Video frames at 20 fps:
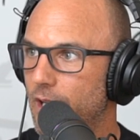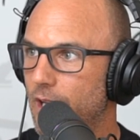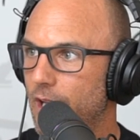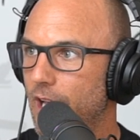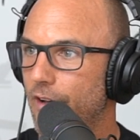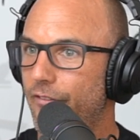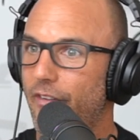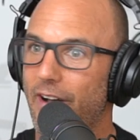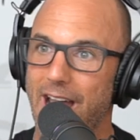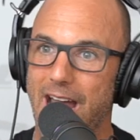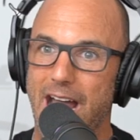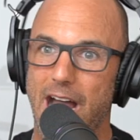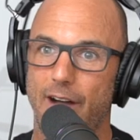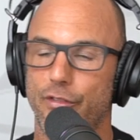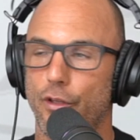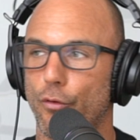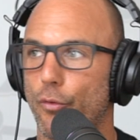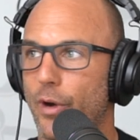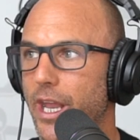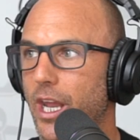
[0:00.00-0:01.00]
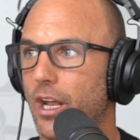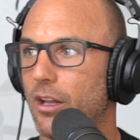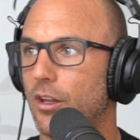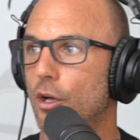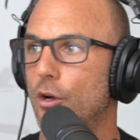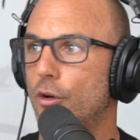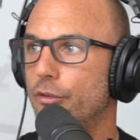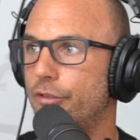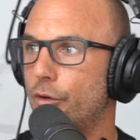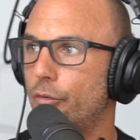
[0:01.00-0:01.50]
if i have the right
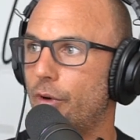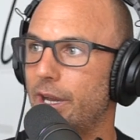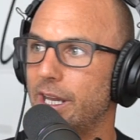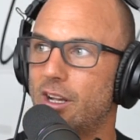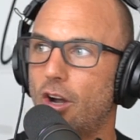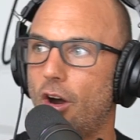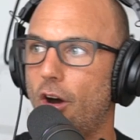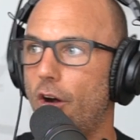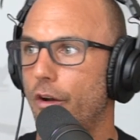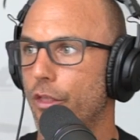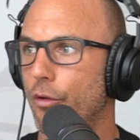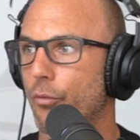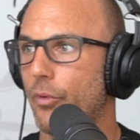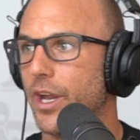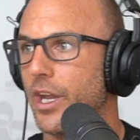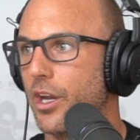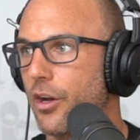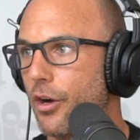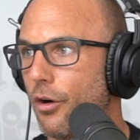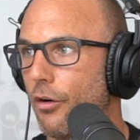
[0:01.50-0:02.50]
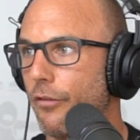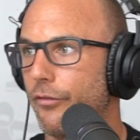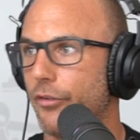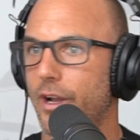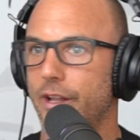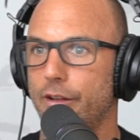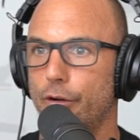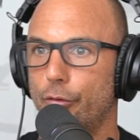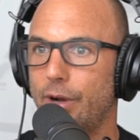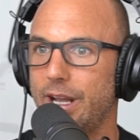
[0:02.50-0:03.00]
clothes the right car the right
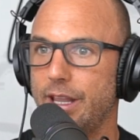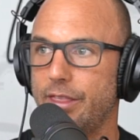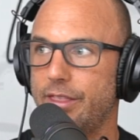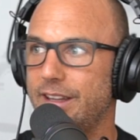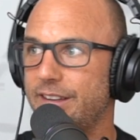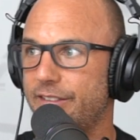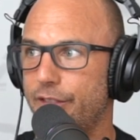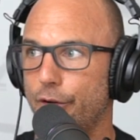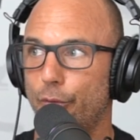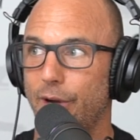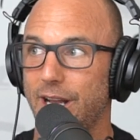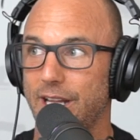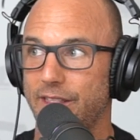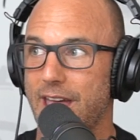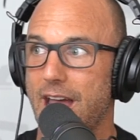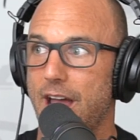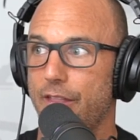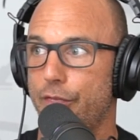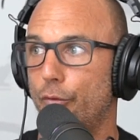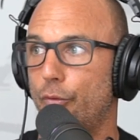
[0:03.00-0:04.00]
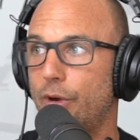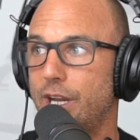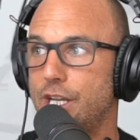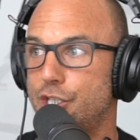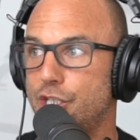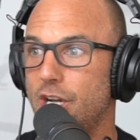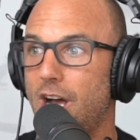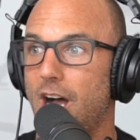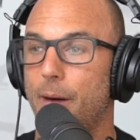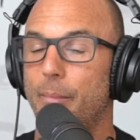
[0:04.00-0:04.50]
girlfriend the right this the right that the right
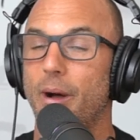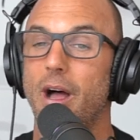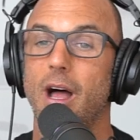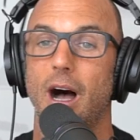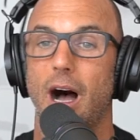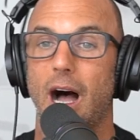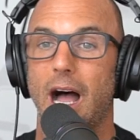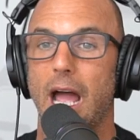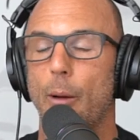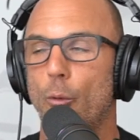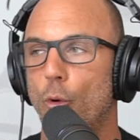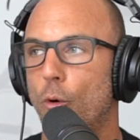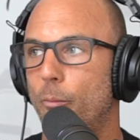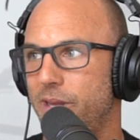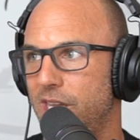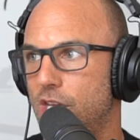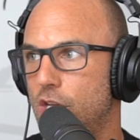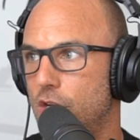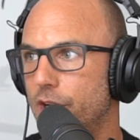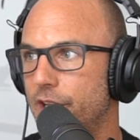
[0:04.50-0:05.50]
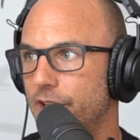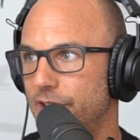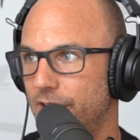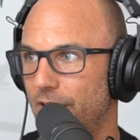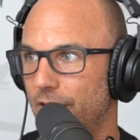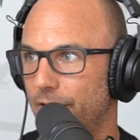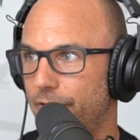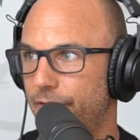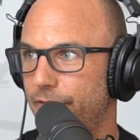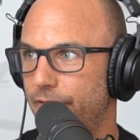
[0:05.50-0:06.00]
job i will be good
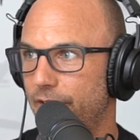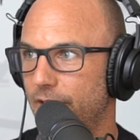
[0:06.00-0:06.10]
enough